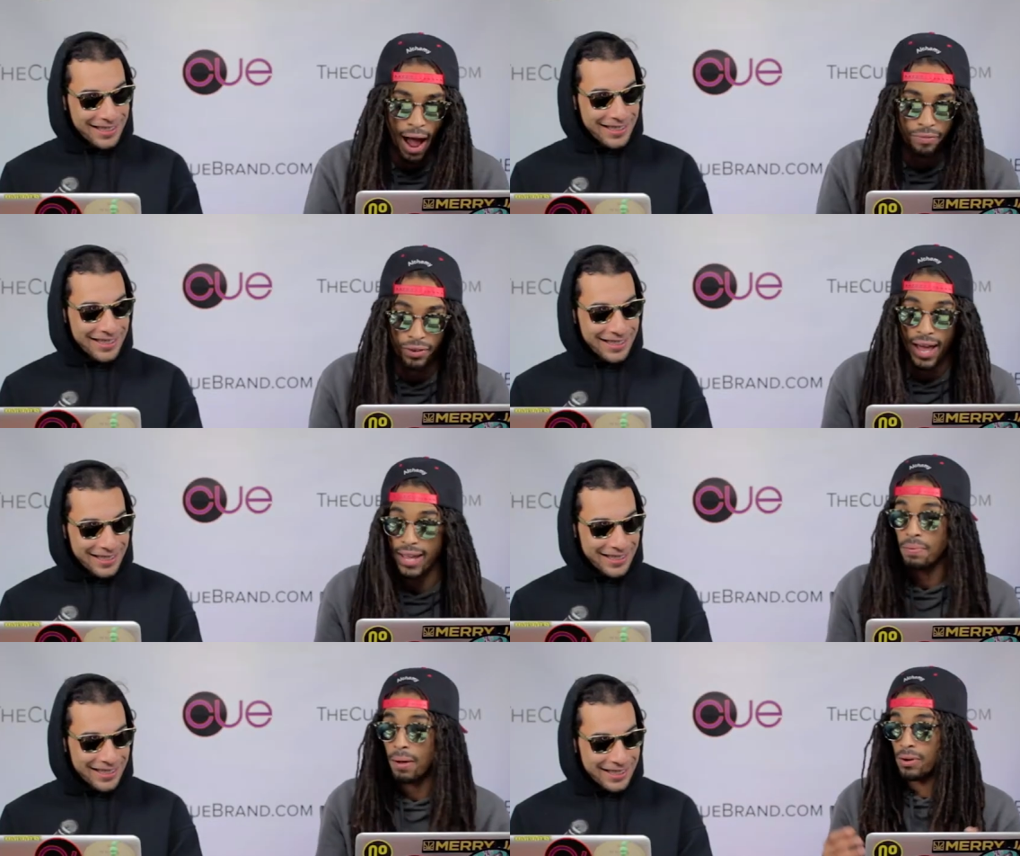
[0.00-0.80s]
Speaker 1: after
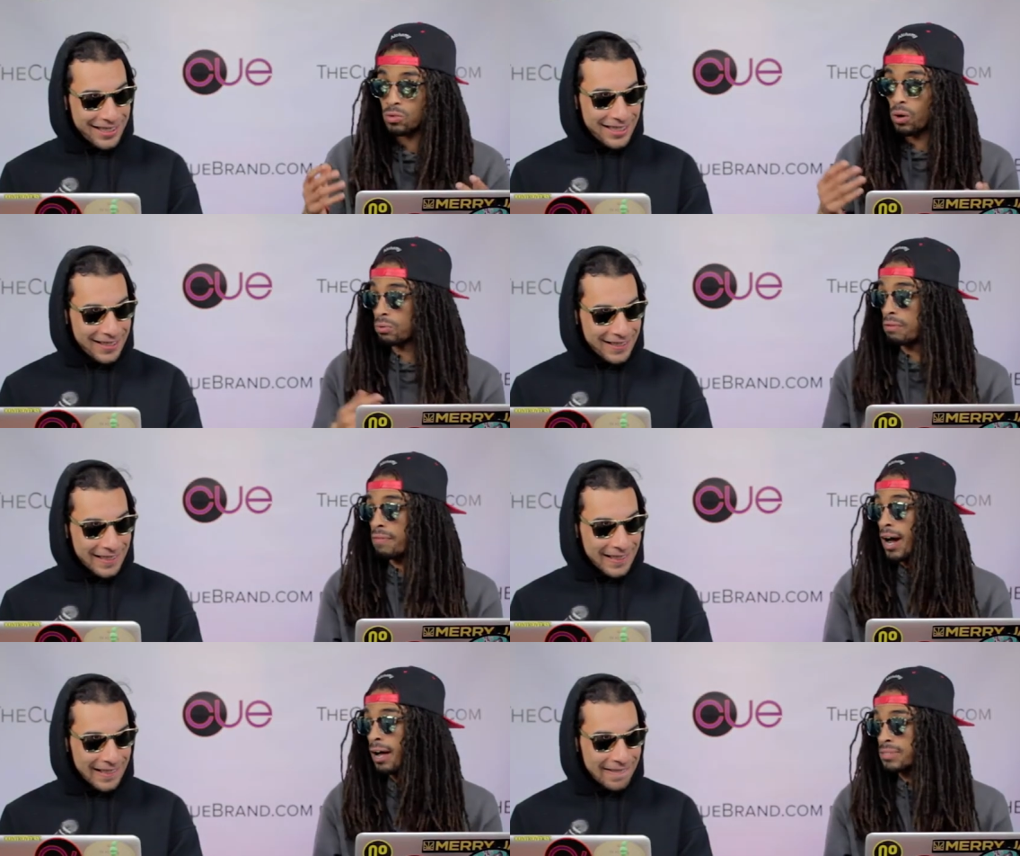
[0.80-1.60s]
that, he pretty much worked with
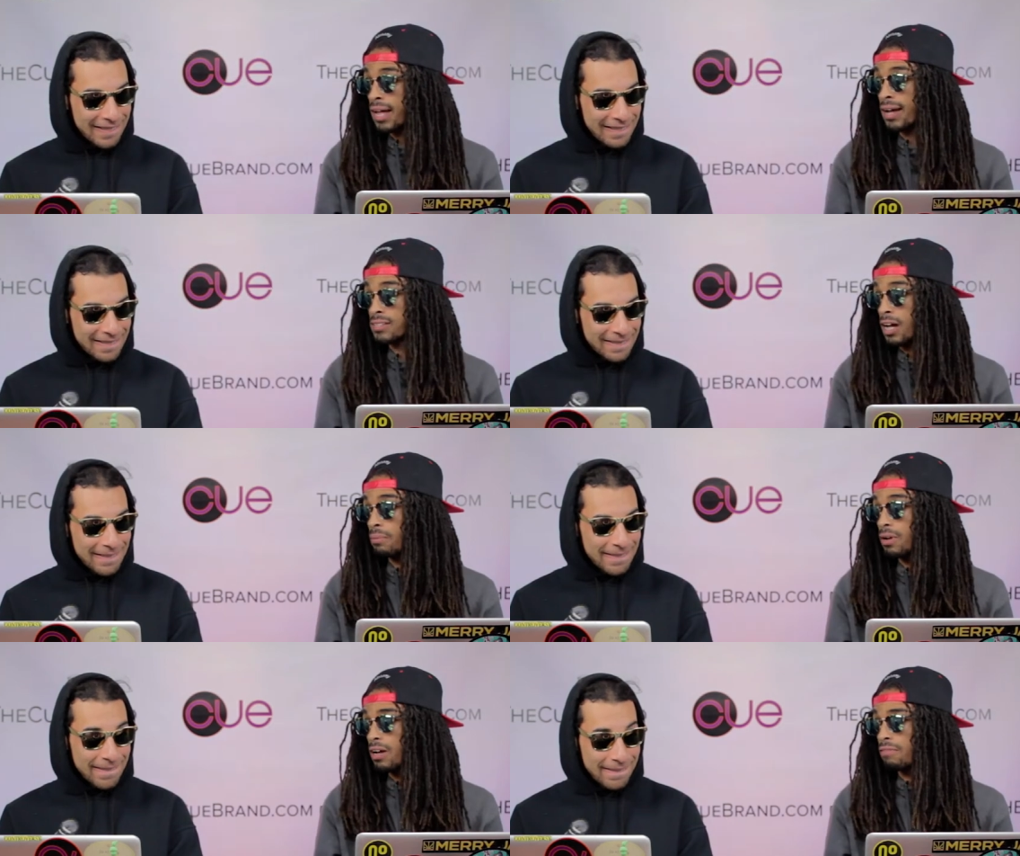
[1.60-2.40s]
Vybz
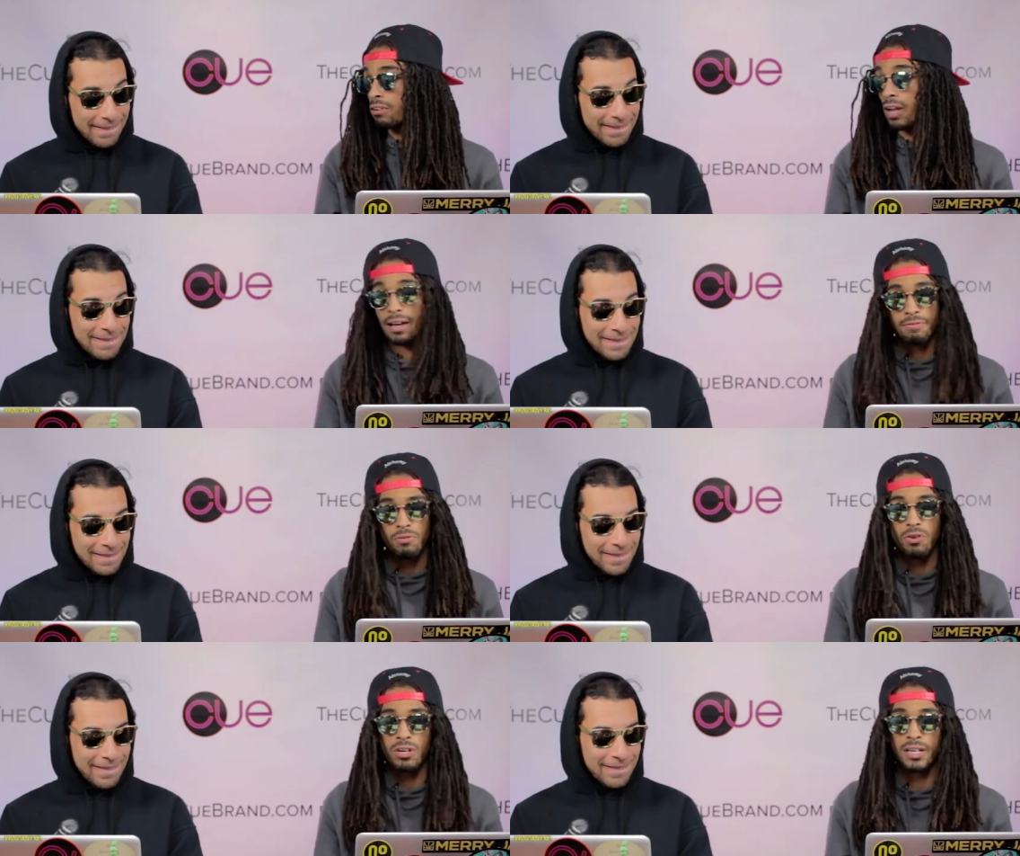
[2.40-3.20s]
nonstop for like
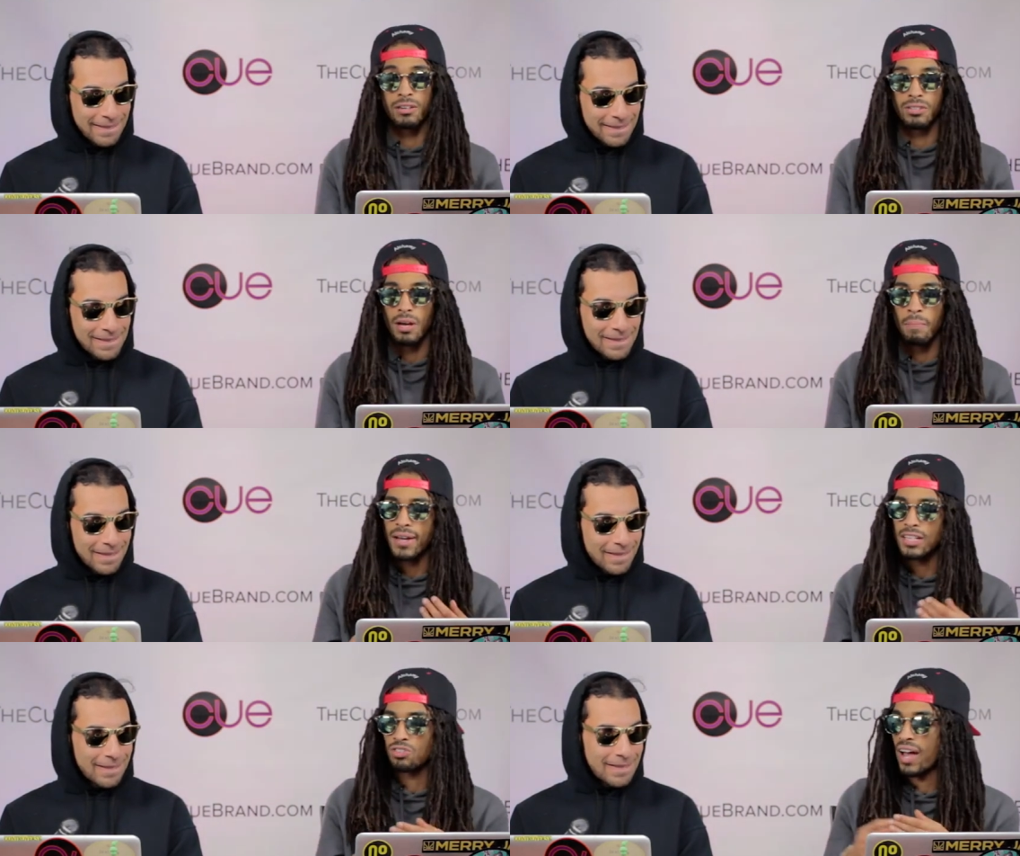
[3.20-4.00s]
4 years,
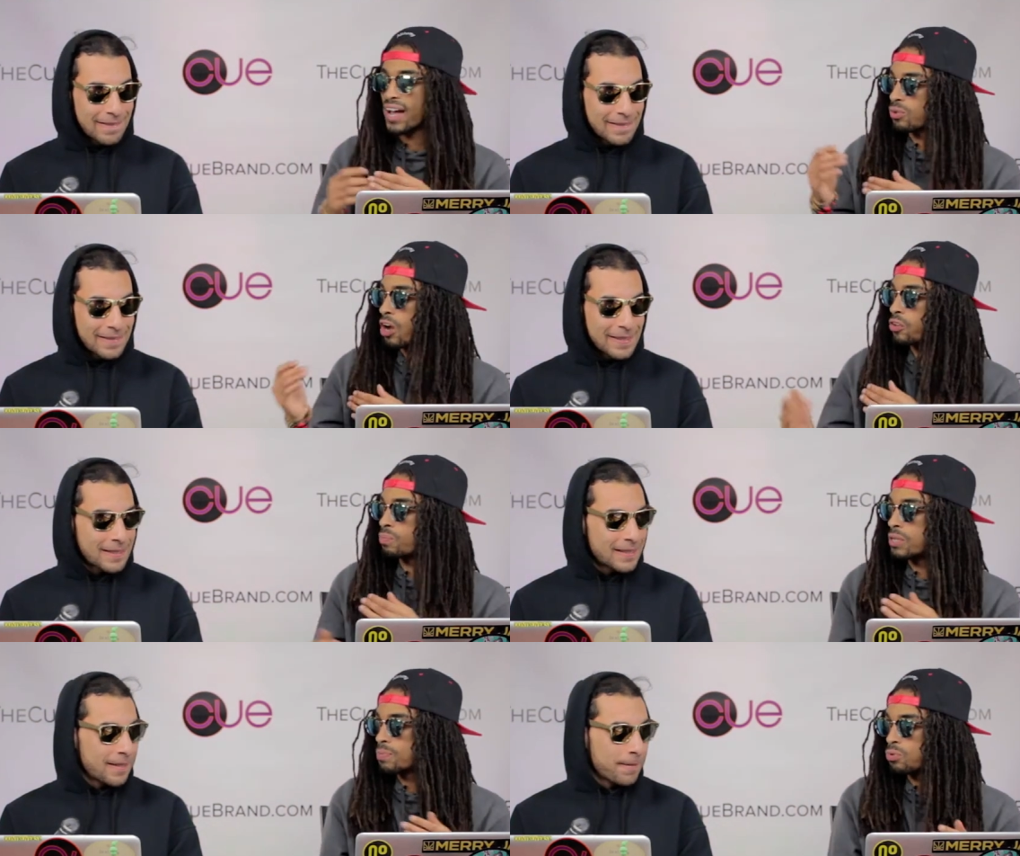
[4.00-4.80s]
making tracks with other
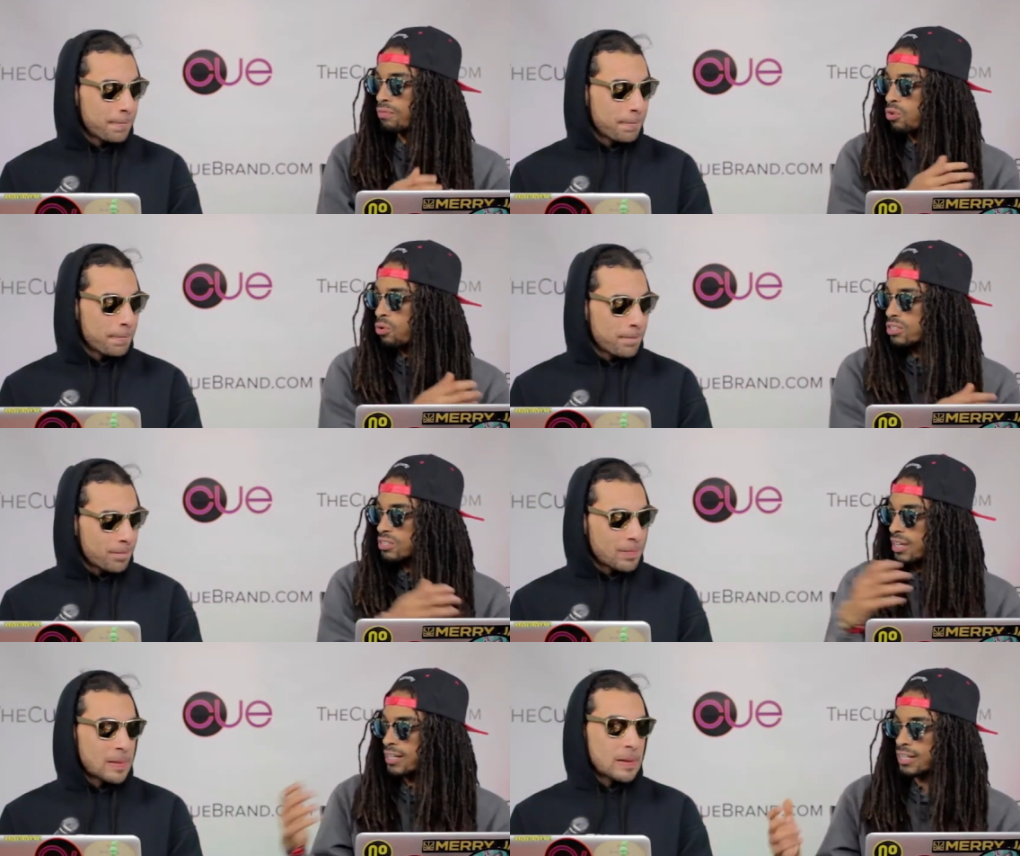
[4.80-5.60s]
people, of
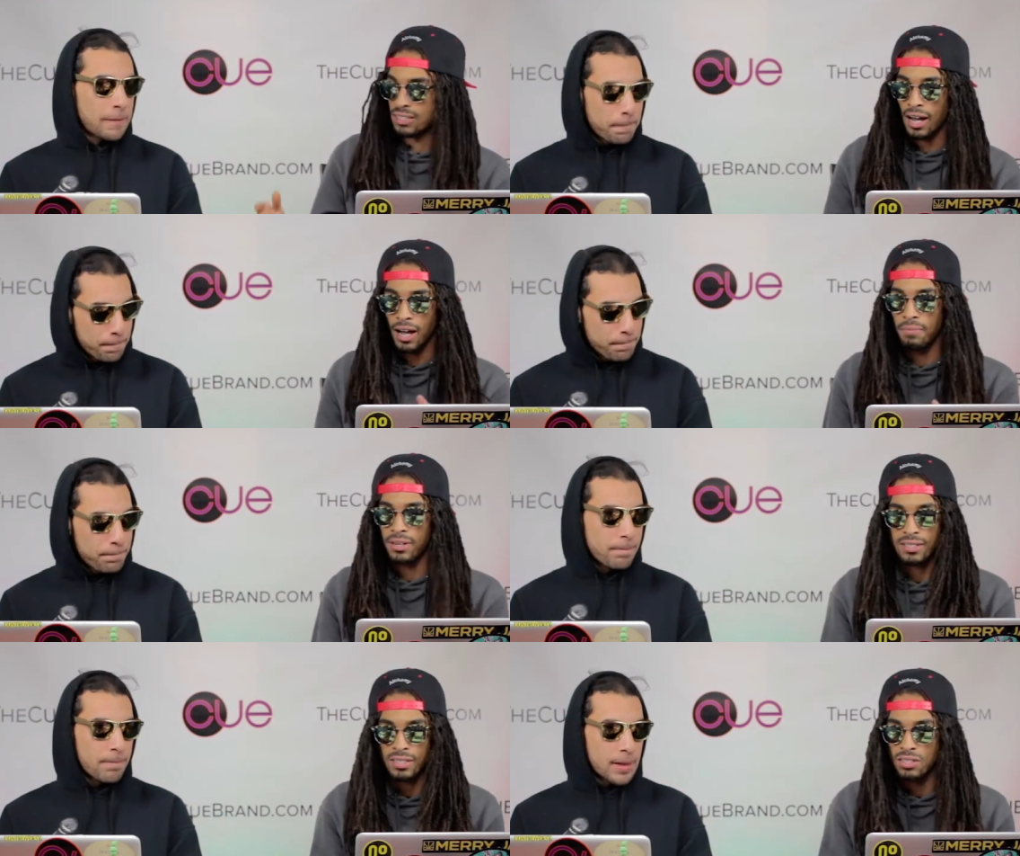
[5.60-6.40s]
course, in the time
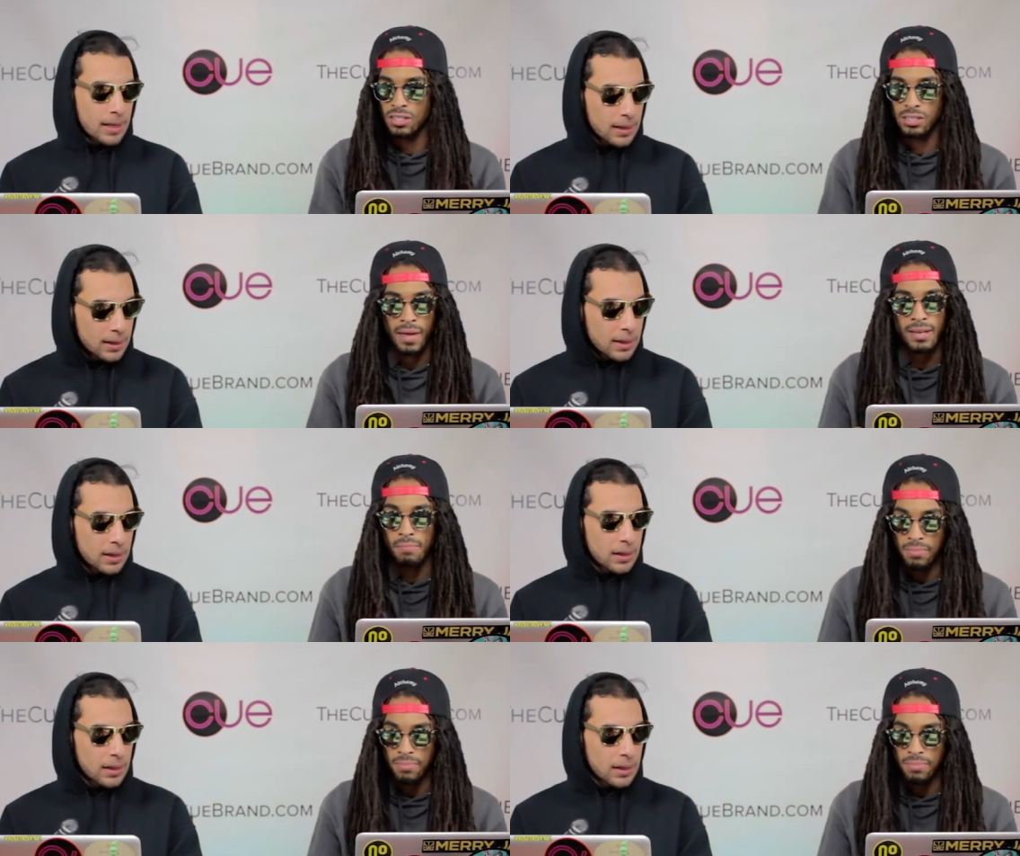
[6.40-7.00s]
because he just making